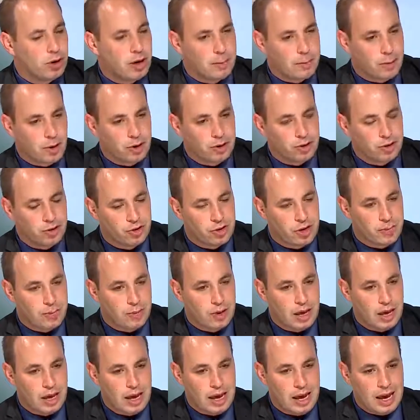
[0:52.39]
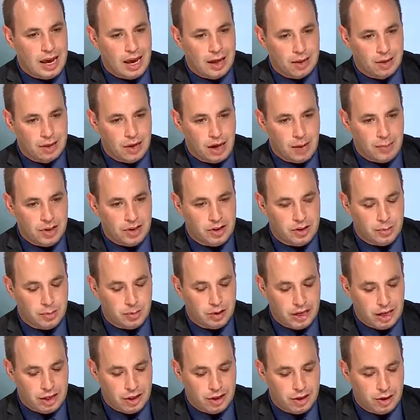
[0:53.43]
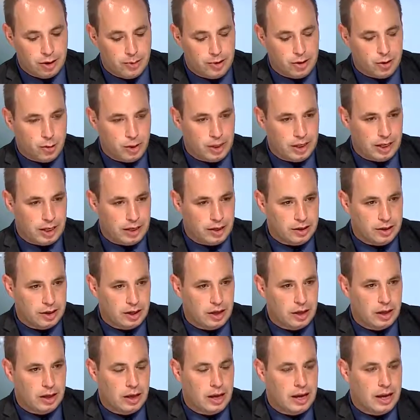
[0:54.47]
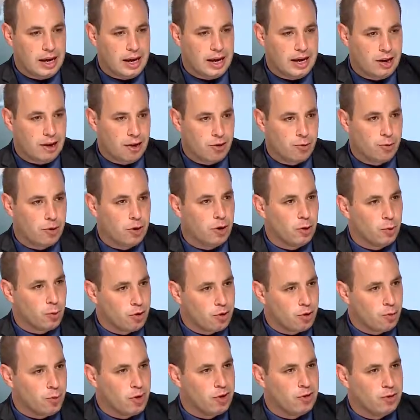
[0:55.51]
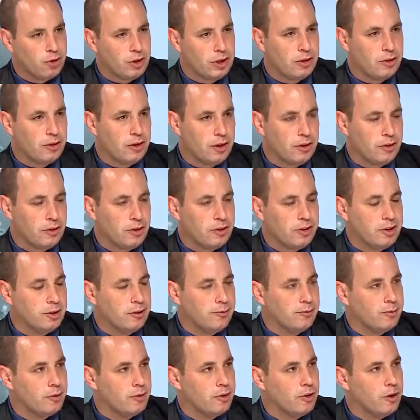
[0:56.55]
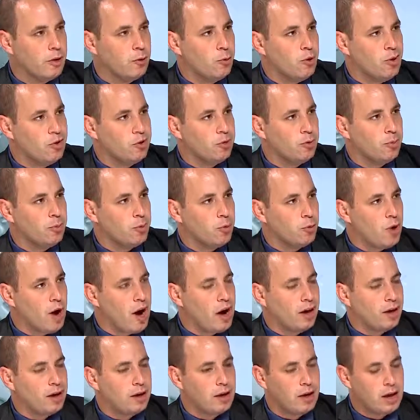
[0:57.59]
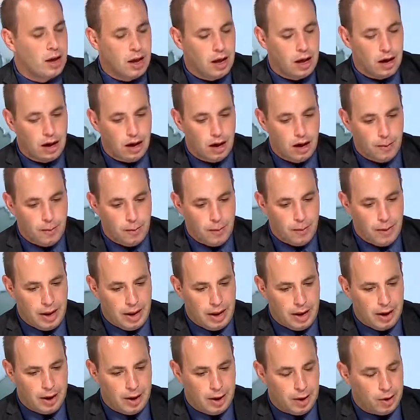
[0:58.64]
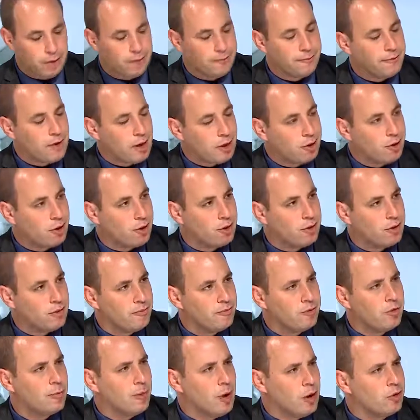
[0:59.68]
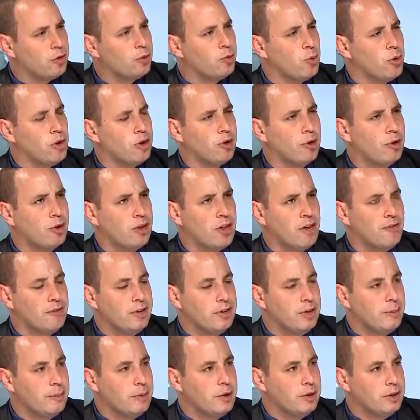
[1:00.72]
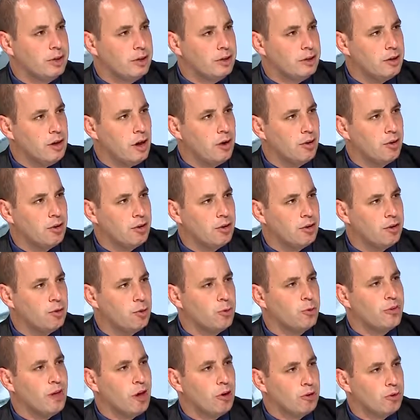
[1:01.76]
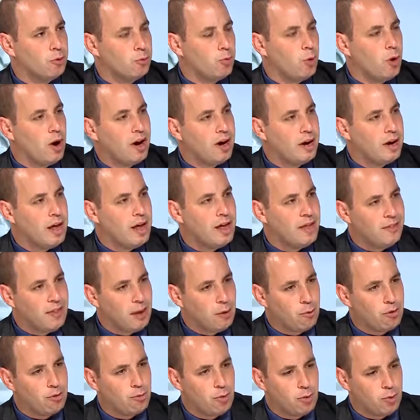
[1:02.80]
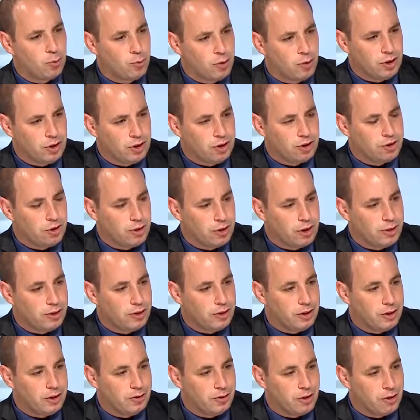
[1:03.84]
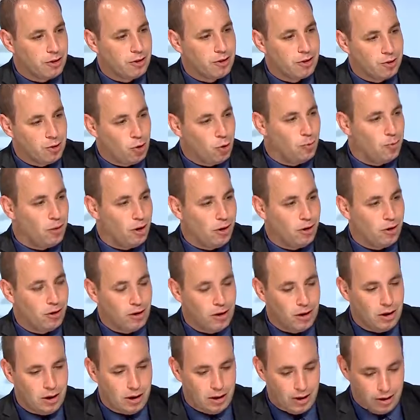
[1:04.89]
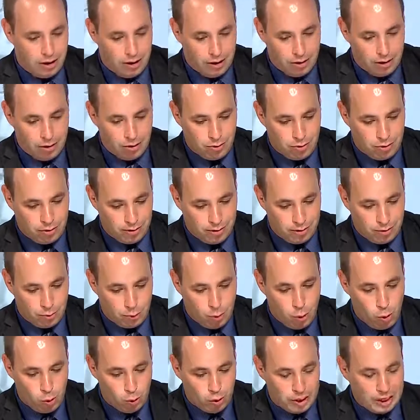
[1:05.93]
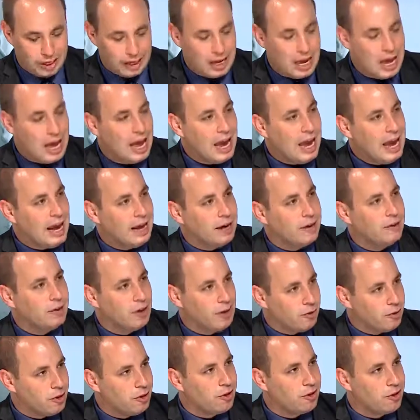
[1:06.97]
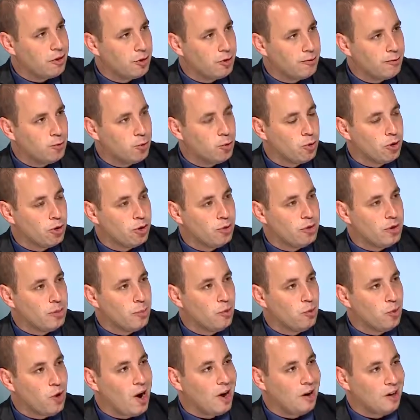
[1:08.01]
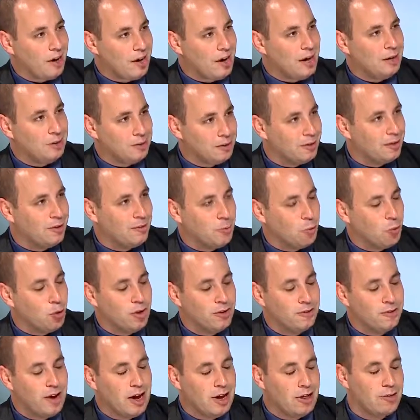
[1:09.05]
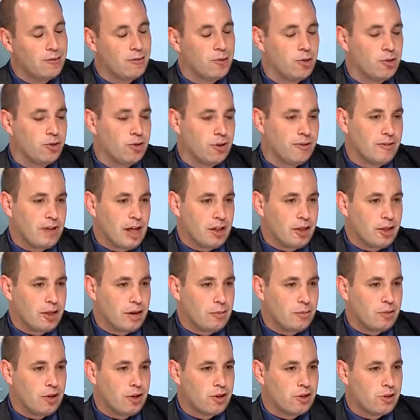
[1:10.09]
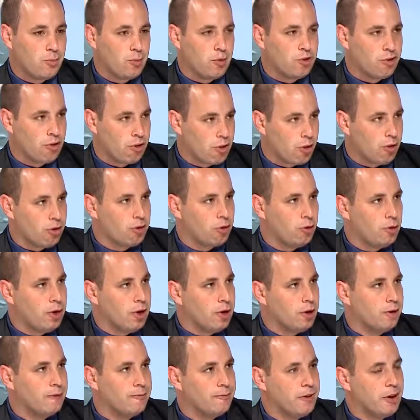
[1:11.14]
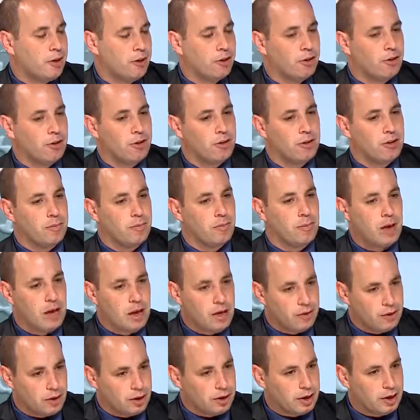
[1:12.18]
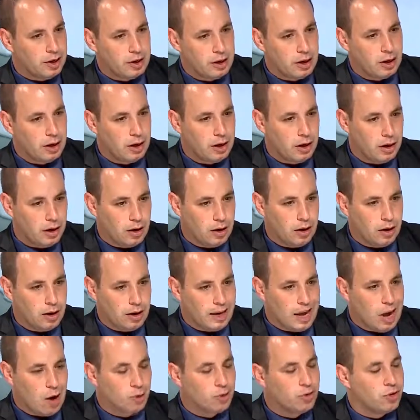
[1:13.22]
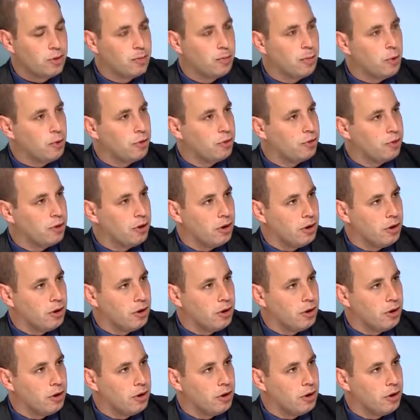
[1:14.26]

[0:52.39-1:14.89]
partnership has come into place here between India and Israel. It was originally the deal for the original Barak air defense system for about $270 million in 2001. That was what started the snowball sort of rolling. And this year, of course, the Barak 8, and a more advanced version of that same system, which is also an air defense system that can counter both